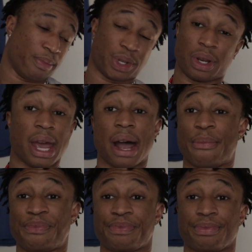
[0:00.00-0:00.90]
So yeah,
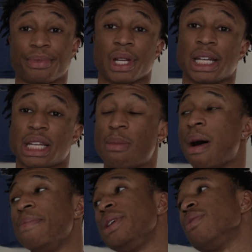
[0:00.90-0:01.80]
that's how
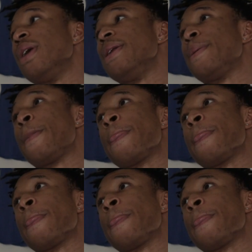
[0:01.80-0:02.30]
my meet went.